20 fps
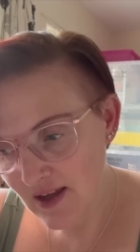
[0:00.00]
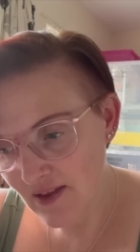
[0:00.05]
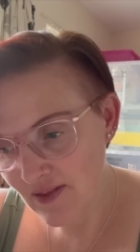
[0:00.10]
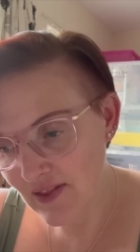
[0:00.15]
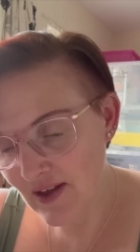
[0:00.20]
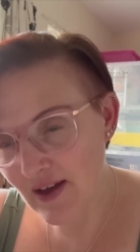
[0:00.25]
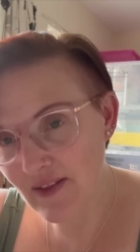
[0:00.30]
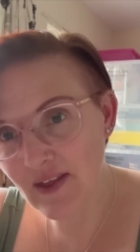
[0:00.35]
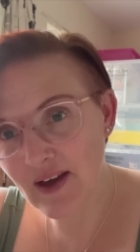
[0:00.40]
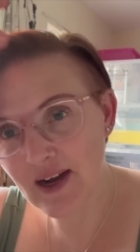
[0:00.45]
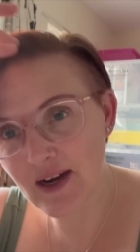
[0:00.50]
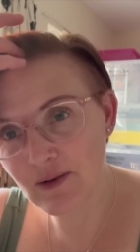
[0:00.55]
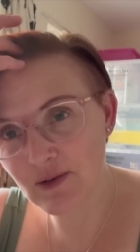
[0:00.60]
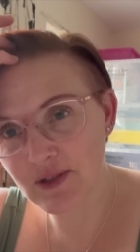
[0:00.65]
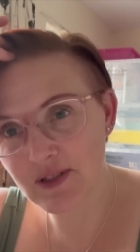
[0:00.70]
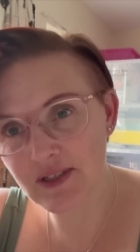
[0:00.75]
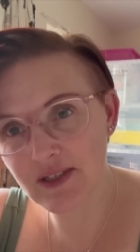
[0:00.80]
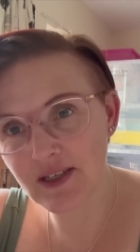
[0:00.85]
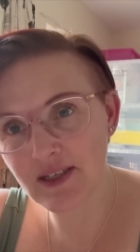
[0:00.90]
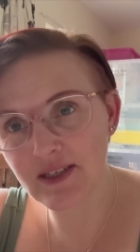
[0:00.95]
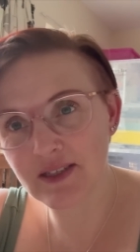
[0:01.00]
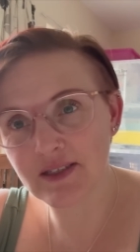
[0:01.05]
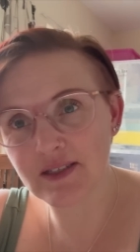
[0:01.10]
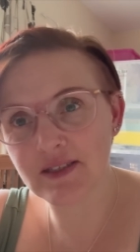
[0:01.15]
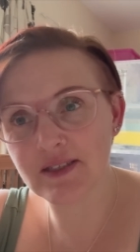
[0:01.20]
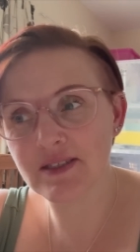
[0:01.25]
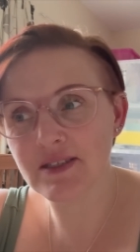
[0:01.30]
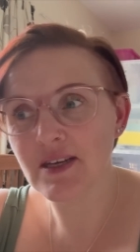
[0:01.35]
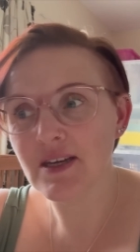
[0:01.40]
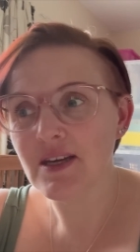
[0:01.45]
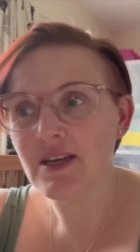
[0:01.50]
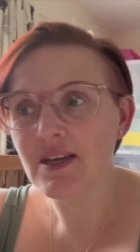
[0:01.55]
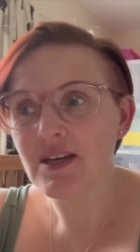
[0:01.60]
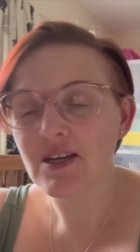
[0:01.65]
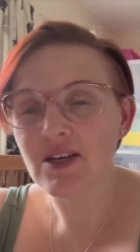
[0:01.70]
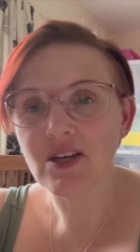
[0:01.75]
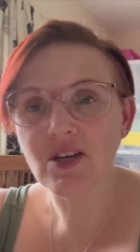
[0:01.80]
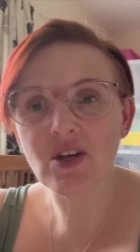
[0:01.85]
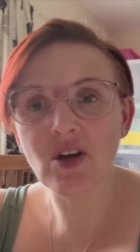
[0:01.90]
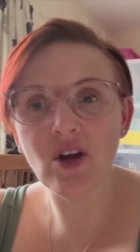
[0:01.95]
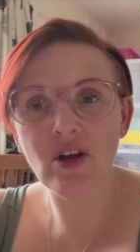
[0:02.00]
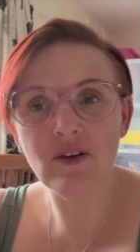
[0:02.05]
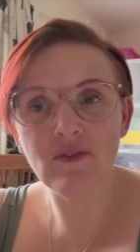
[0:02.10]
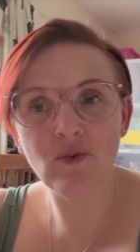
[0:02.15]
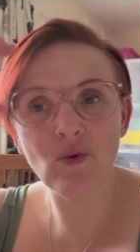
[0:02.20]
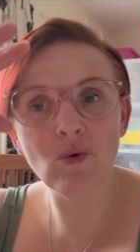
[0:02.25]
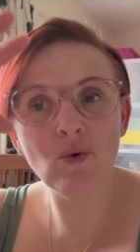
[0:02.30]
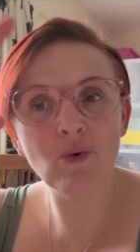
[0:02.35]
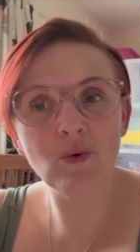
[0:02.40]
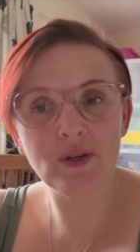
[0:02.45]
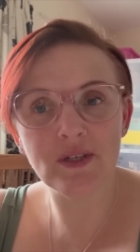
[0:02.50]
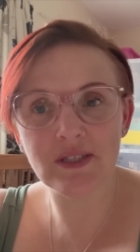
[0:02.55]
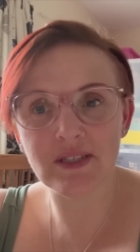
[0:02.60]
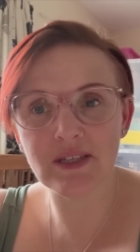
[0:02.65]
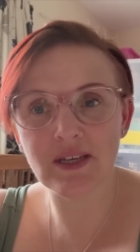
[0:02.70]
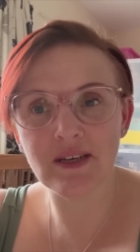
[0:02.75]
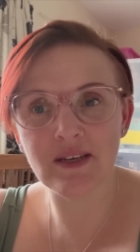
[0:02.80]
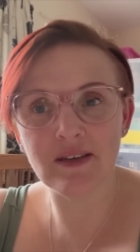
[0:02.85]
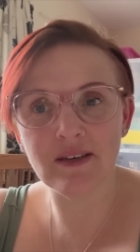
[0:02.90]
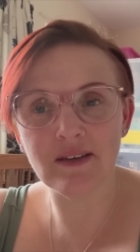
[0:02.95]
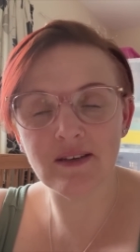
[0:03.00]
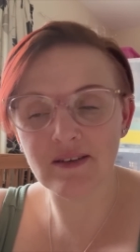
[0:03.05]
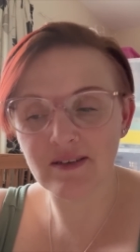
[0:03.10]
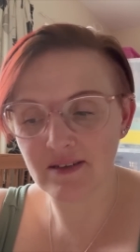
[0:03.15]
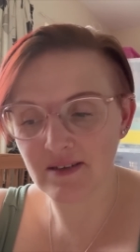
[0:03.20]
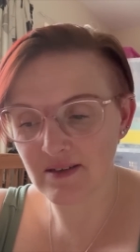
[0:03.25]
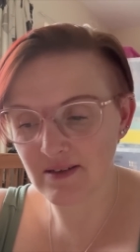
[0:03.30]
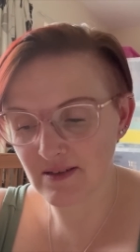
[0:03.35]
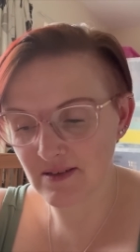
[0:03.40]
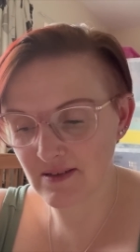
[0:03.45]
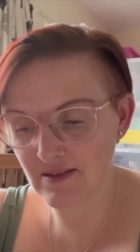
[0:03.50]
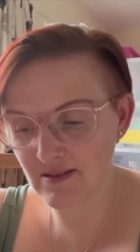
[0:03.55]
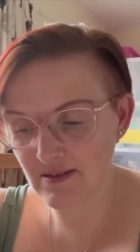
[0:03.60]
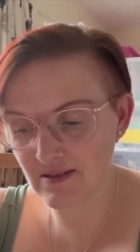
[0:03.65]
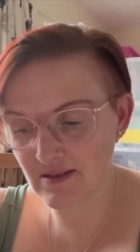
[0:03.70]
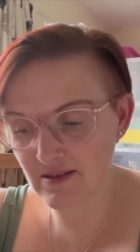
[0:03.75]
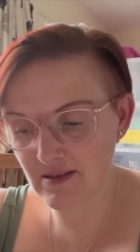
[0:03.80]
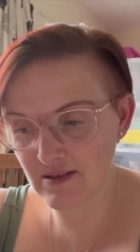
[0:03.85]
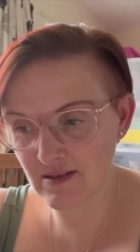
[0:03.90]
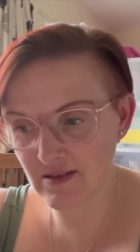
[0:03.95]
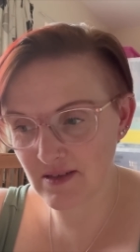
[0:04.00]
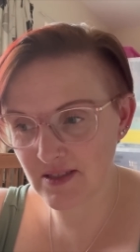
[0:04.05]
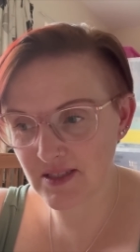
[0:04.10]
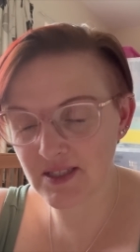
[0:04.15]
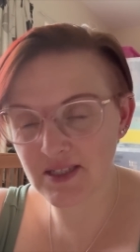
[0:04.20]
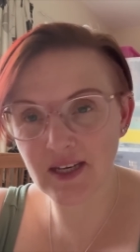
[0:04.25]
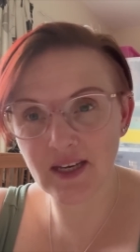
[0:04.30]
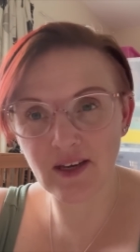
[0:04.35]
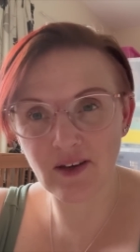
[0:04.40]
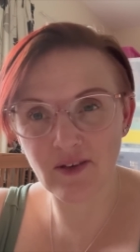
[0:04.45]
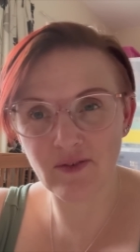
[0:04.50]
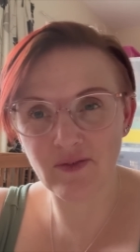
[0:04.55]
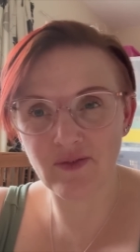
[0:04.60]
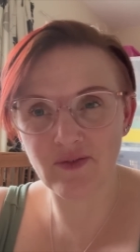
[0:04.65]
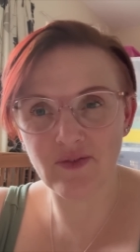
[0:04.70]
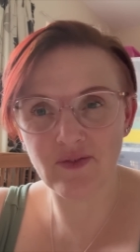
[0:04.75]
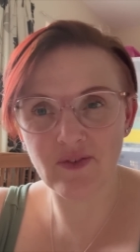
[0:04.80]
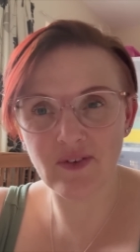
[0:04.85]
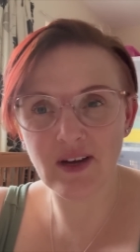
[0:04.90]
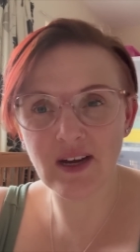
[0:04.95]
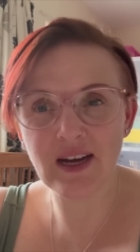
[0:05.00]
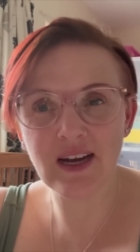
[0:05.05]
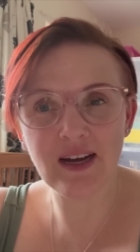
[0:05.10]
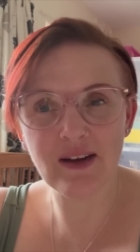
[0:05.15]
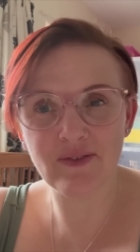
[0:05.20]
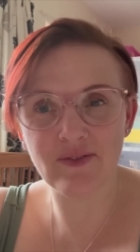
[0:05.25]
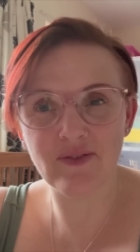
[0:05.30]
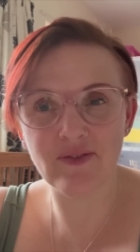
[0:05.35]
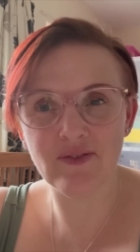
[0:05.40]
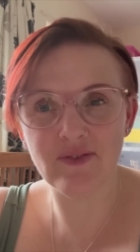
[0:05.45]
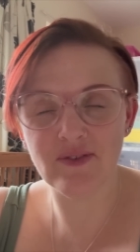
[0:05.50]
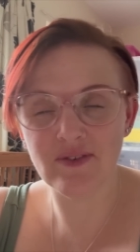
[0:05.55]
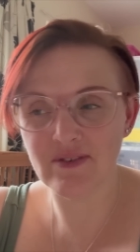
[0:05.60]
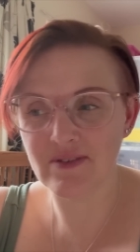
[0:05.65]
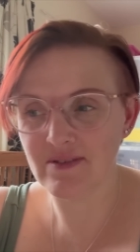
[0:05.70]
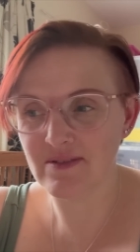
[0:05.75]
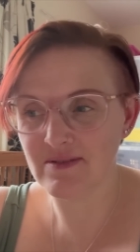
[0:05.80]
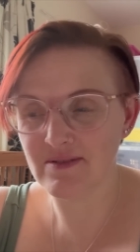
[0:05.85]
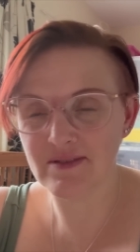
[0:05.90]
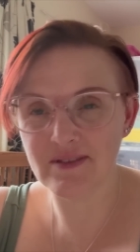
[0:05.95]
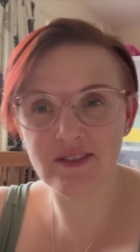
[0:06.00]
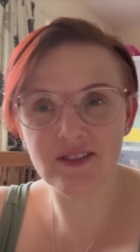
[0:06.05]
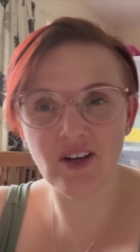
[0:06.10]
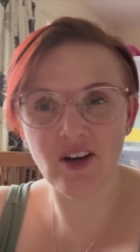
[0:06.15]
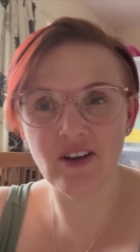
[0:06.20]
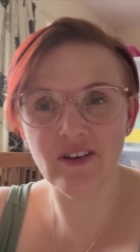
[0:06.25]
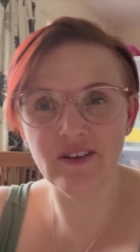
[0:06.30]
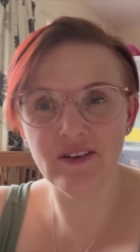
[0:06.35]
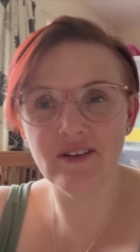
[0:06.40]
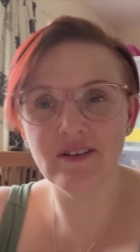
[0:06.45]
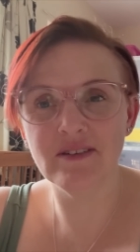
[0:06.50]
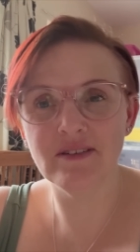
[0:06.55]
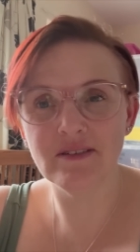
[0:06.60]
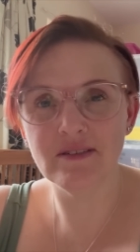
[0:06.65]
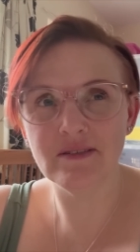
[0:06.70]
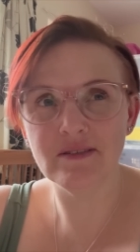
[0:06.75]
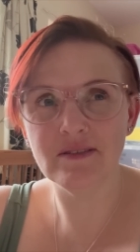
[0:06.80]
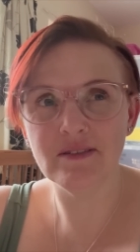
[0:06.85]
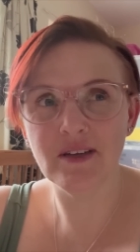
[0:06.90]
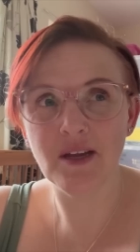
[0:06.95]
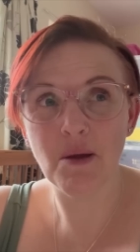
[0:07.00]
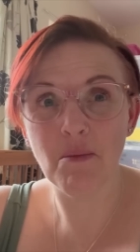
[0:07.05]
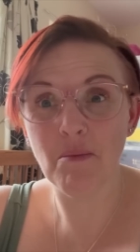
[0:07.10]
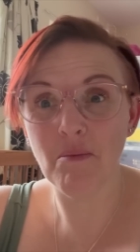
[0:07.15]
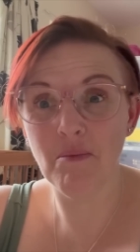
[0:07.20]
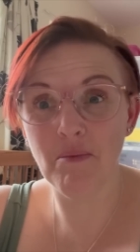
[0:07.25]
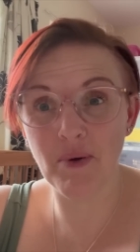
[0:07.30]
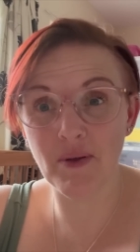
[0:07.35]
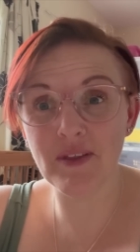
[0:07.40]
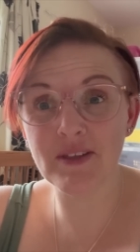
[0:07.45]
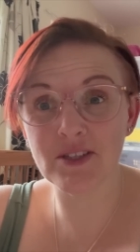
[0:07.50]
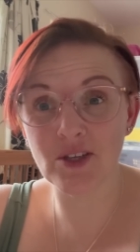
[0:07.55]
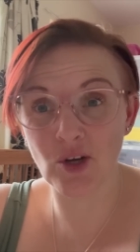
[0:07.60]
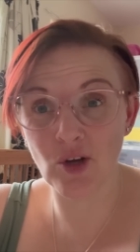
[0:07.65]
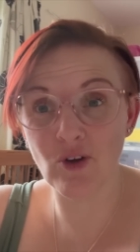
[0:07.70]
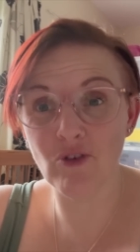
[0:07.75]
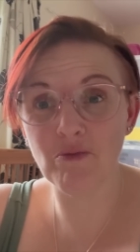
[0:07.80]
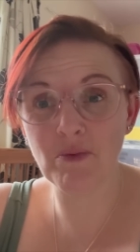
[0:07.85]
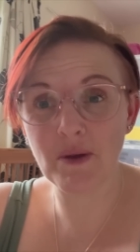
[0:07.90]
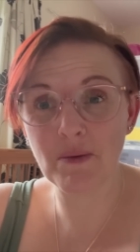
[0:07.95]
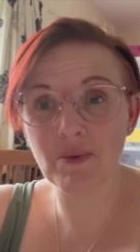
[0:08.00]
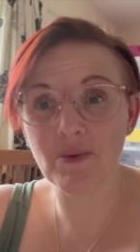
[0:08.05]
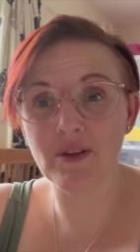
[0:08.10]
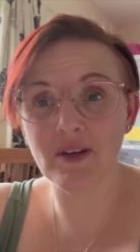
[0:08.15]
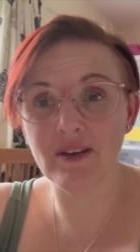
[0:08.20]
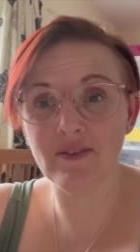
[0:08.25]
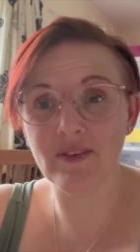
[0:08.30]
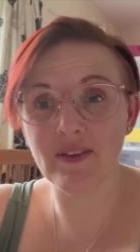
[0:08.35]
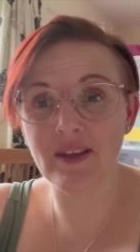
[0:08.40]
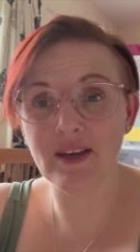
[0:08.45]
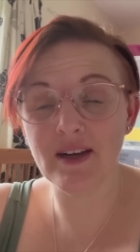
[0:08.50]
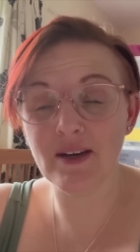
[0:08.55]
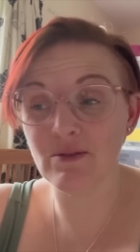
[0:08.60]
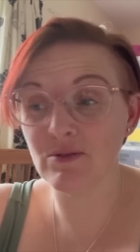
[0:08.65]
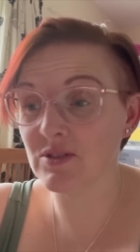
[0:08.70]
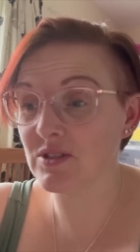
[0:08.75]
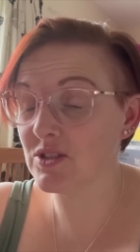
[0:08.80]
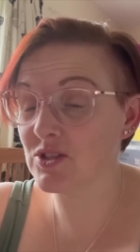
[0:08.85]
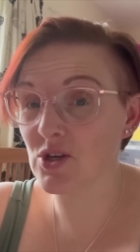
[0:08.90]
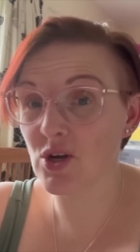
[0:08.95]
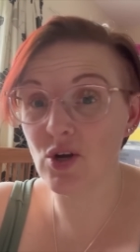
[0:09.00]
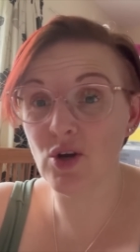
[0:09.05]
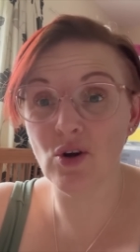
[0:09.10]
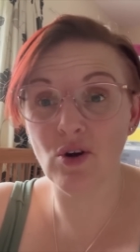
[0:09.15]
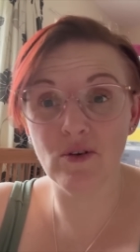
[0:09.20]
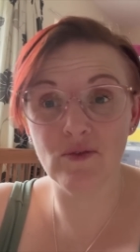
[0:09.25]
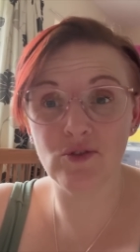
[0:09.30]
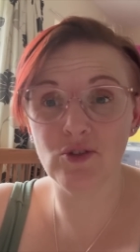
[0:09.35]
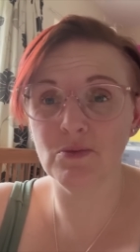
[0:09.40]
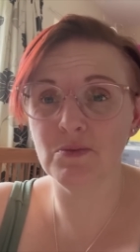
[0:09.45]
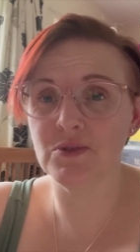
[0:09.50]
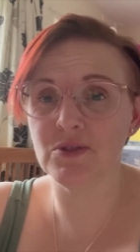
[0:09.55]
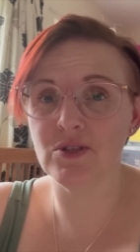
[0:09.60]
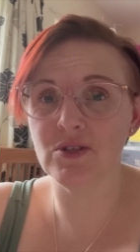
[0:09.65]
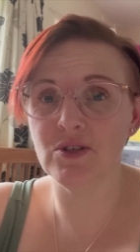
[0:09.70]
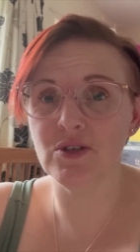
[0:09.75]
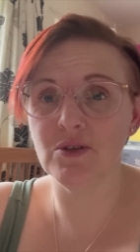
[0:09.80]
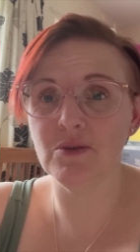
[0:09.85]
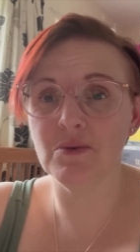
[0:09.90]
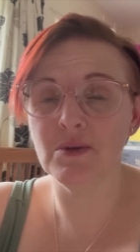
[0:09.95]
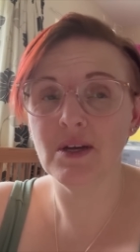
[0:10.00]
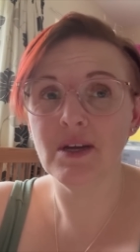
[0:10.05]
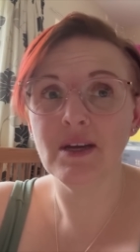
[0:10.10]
that the house is kind of always in a state of half done. But there's a lot of people that live in the house. There's a lot of jobs to do.